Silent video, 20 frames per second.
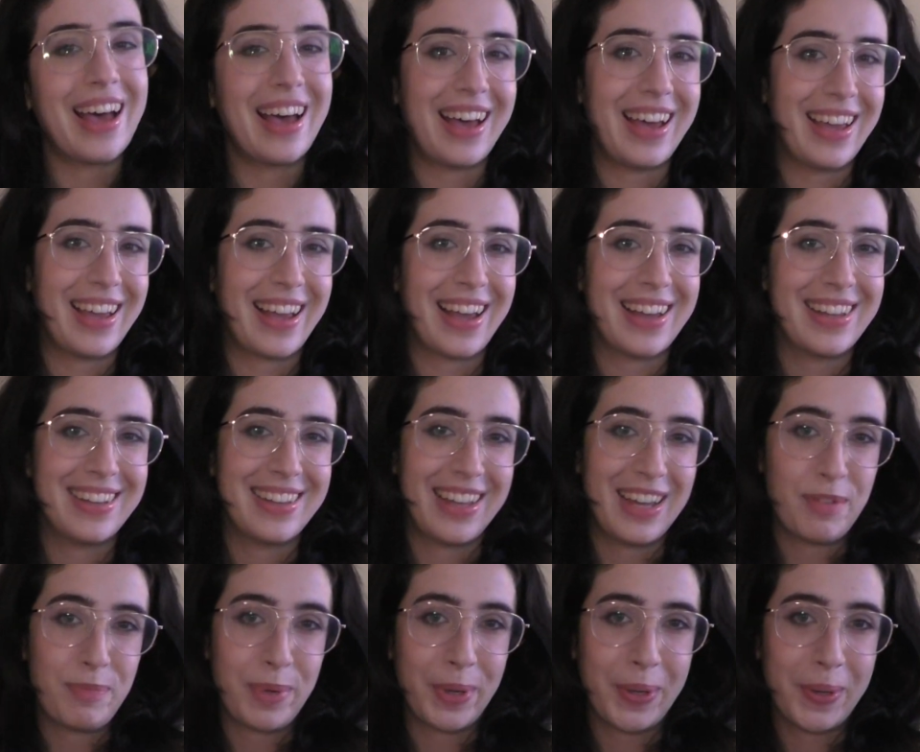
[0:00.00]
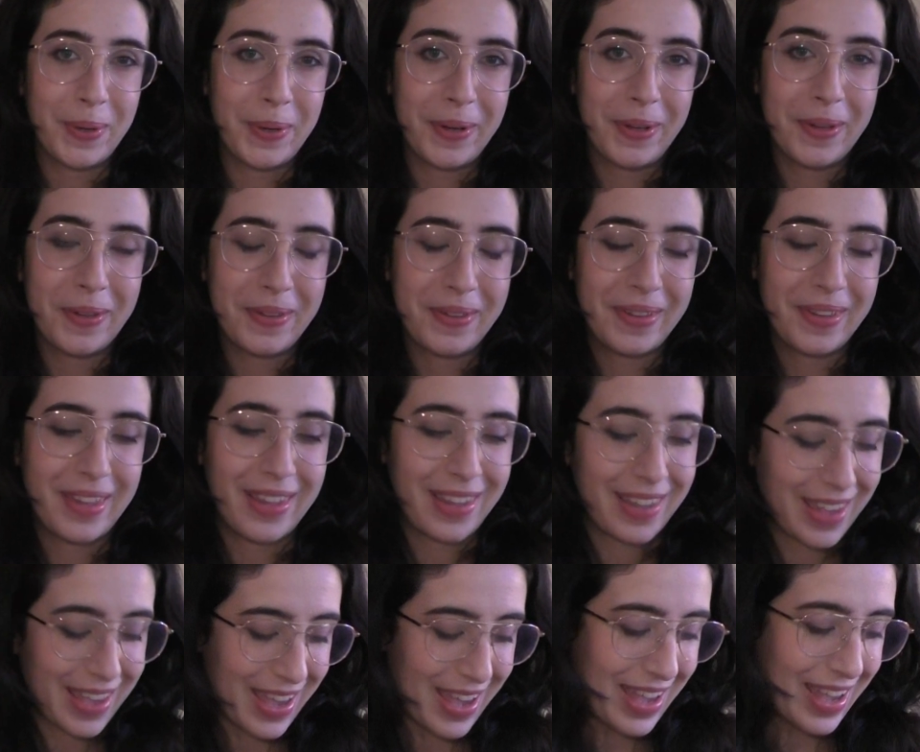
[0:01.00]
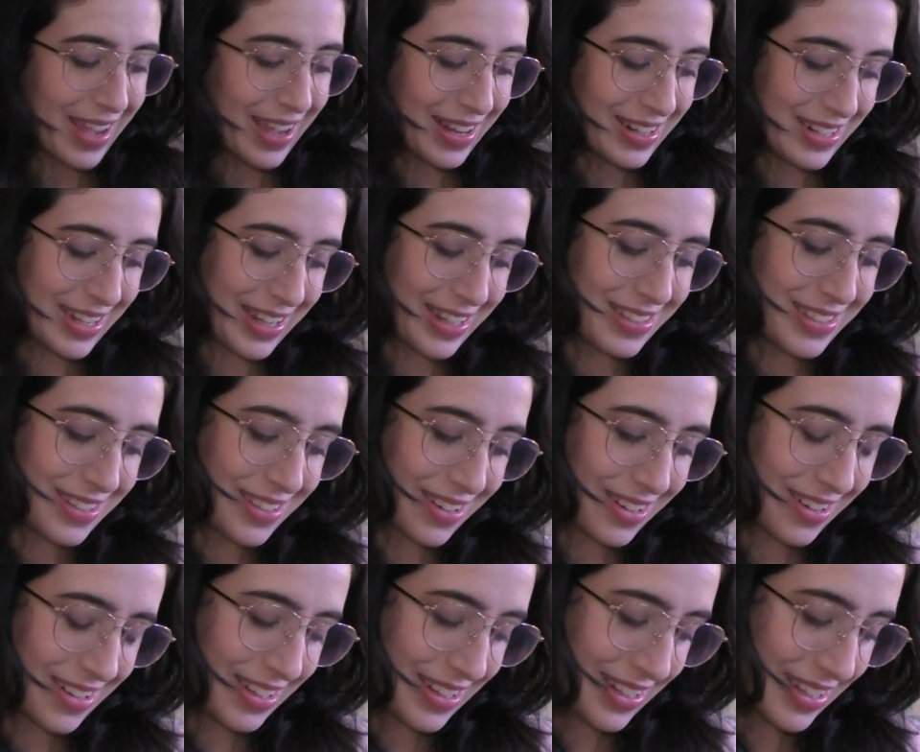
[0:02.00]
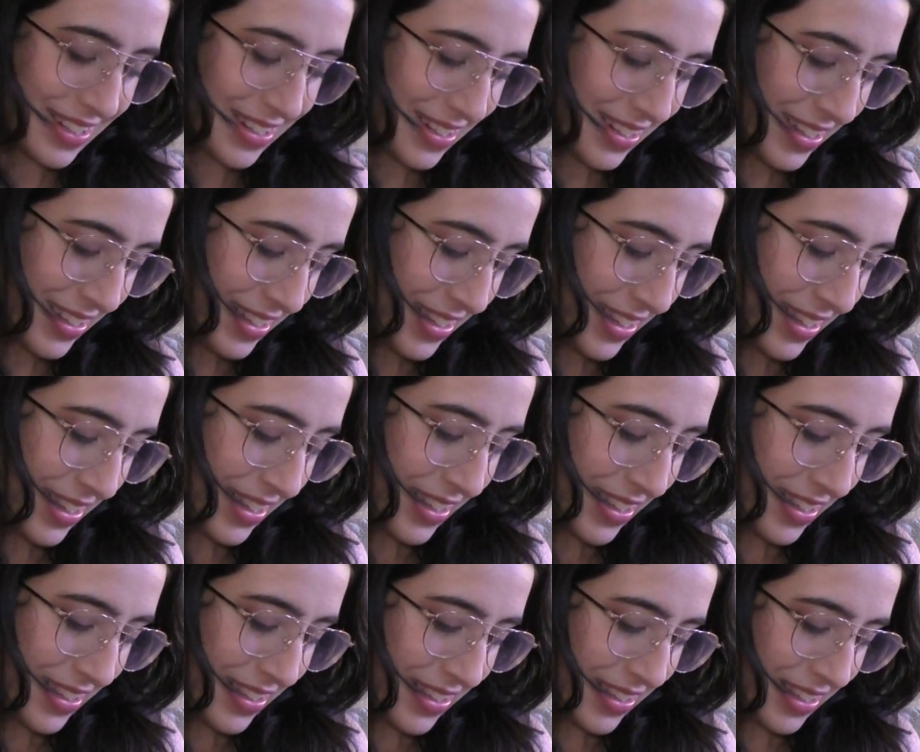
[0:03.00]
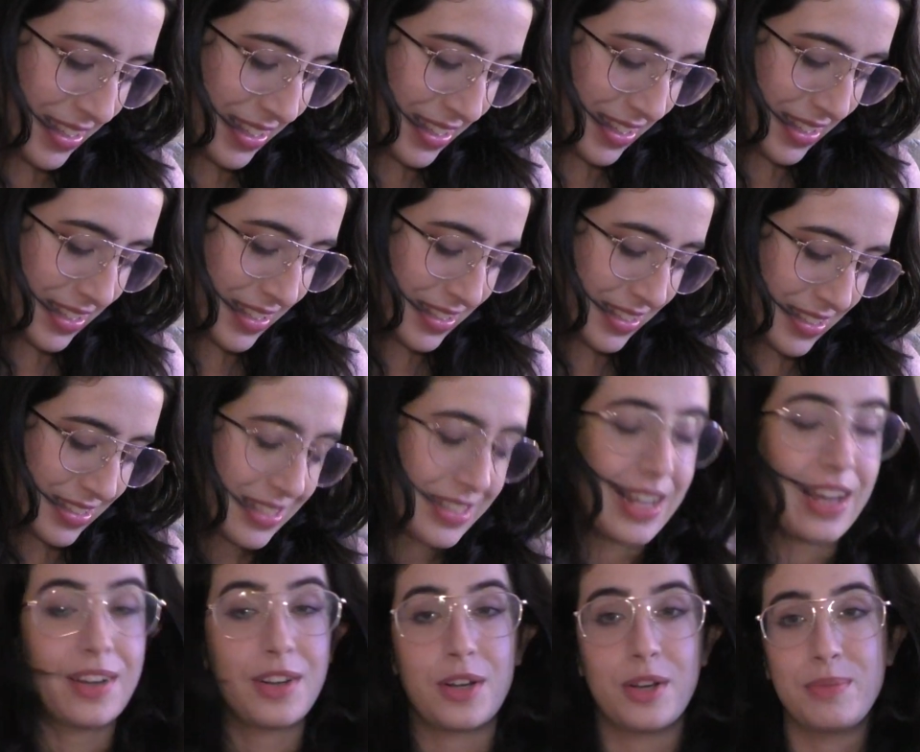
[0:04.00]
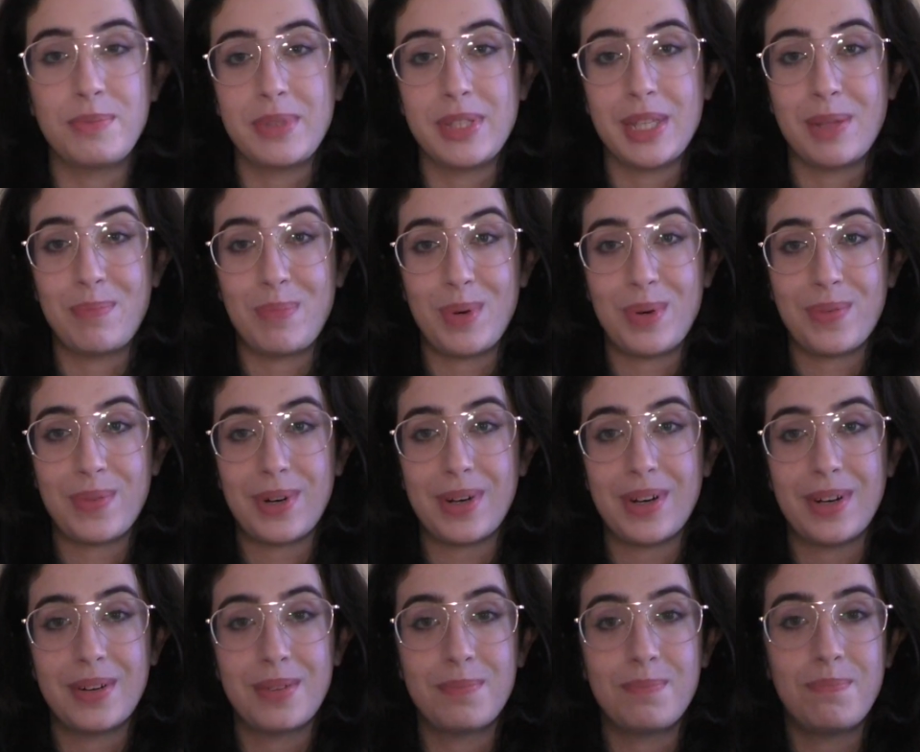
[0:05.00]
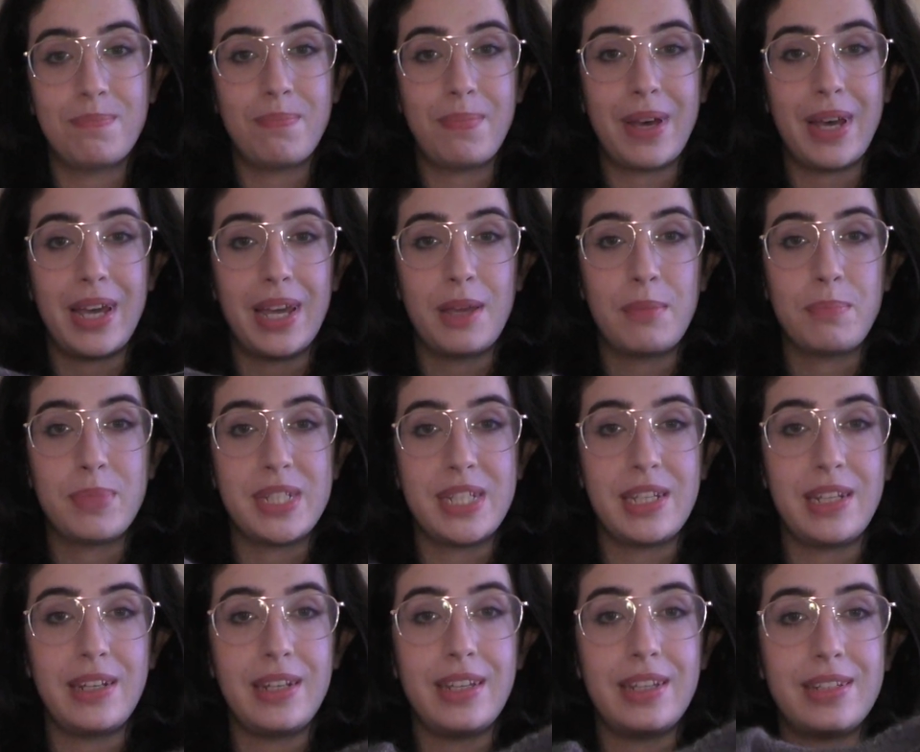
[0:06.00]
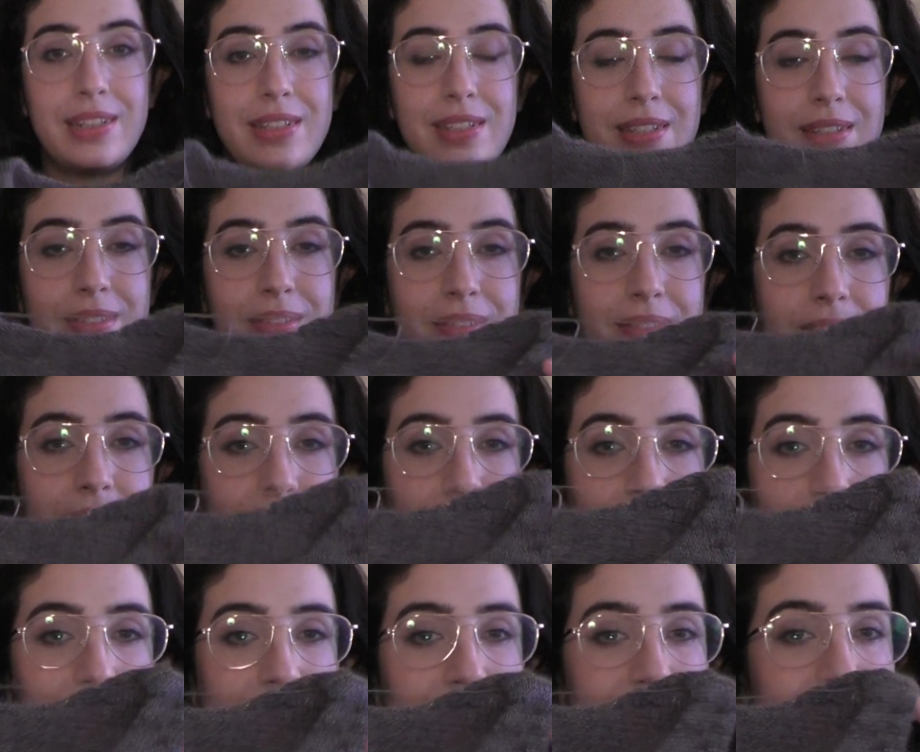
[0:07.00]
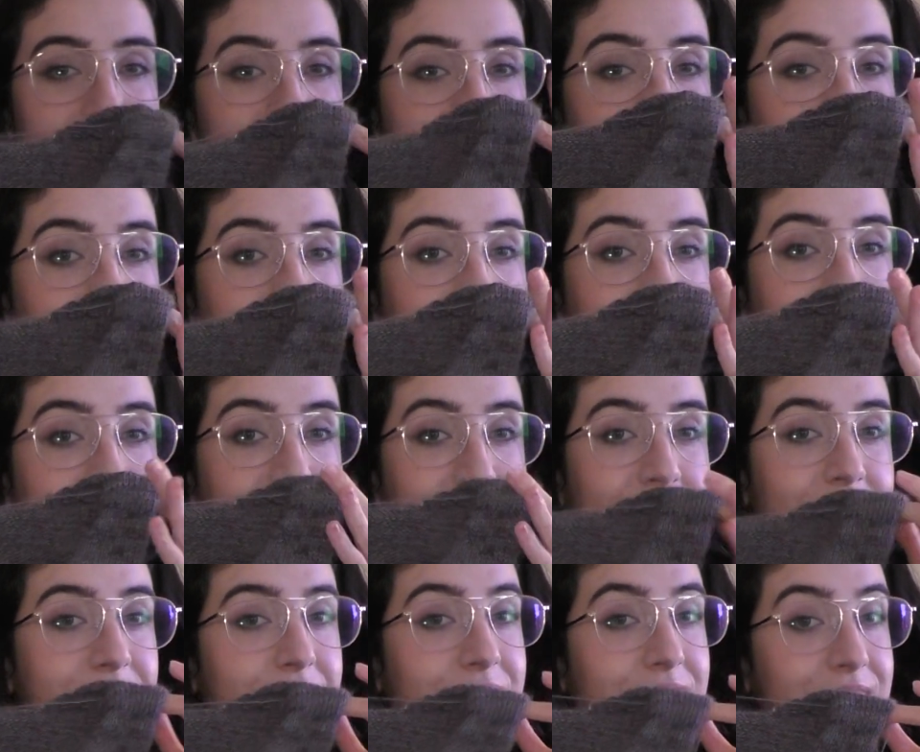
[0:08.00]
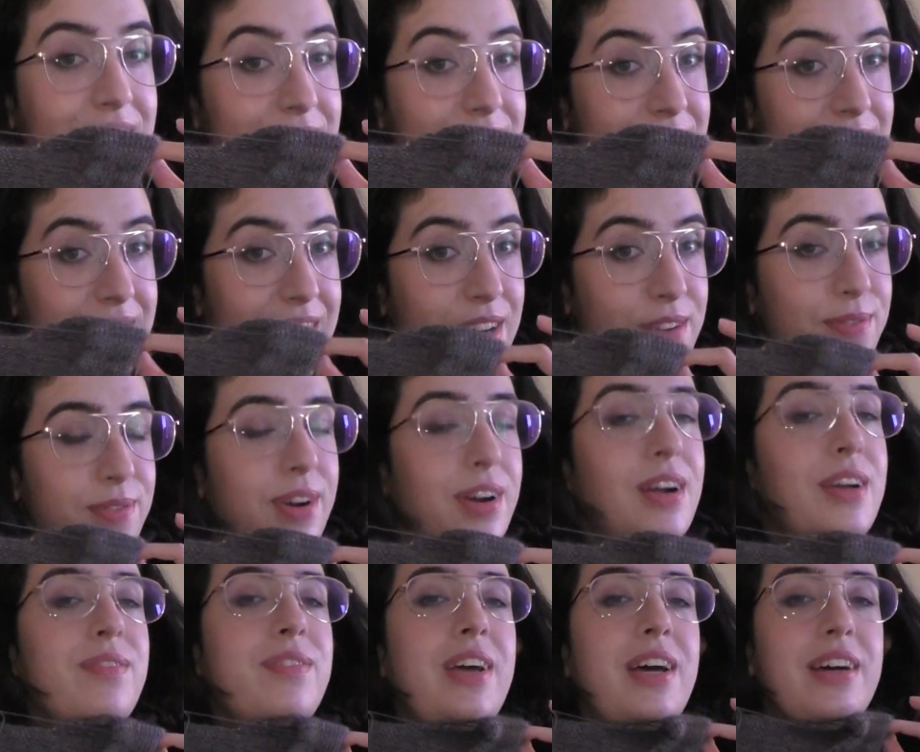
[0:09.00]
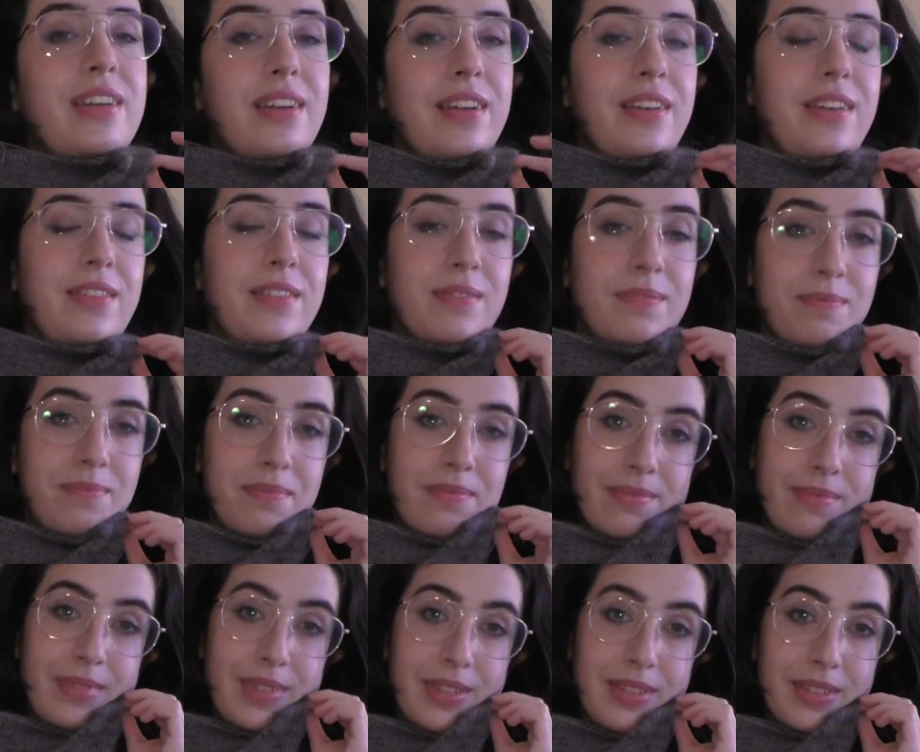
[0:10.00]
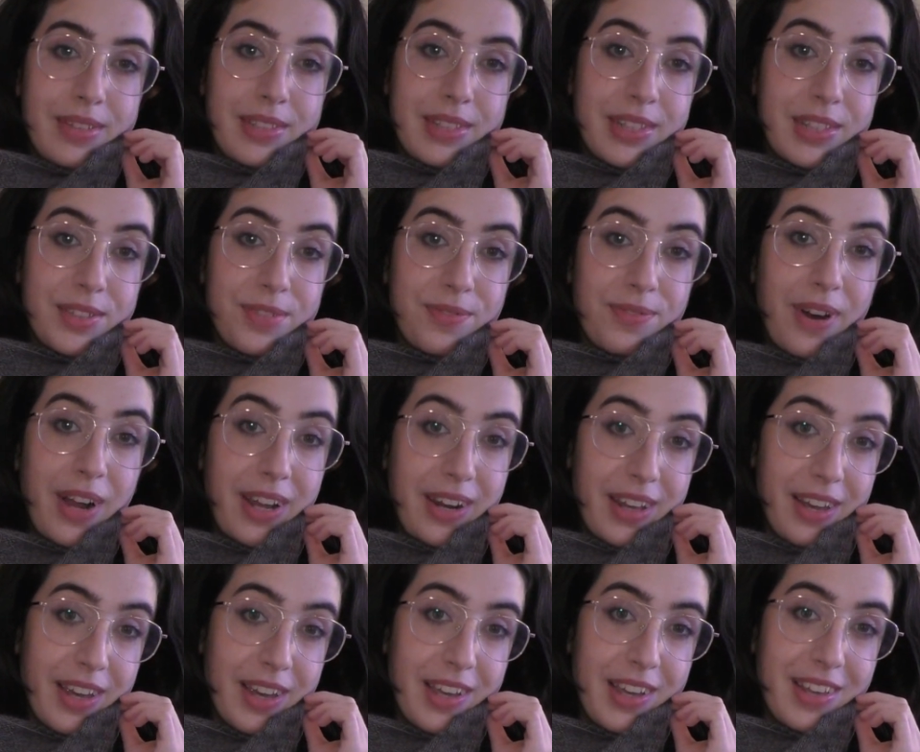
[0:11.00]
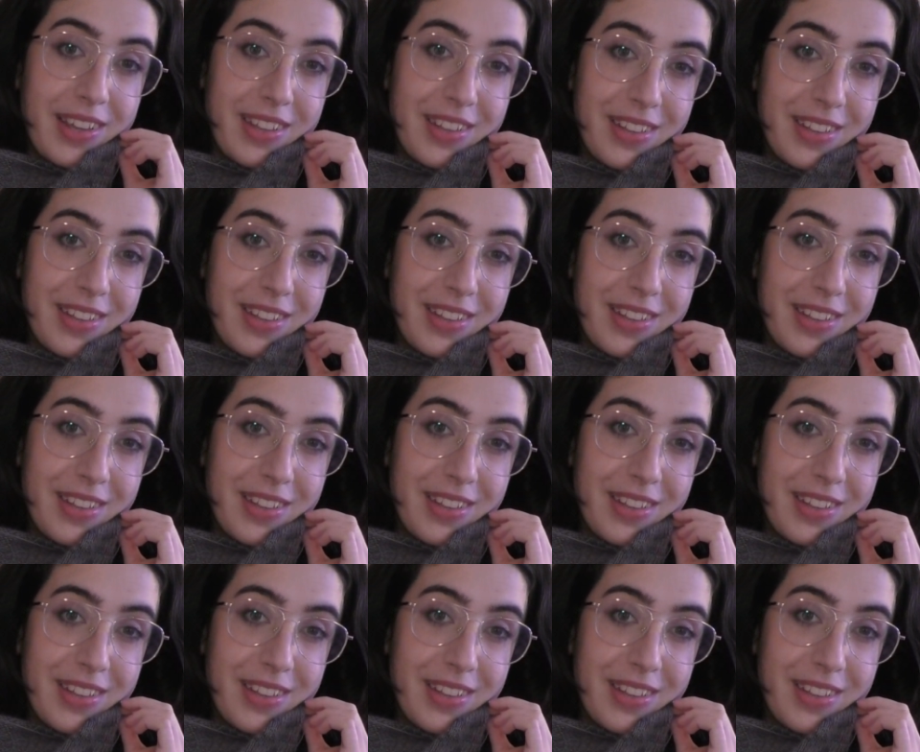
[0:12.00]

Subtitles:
I got in that mood and I started the Stockholm Slipover by Petite Knit, and this is how far I've gotten since Friday,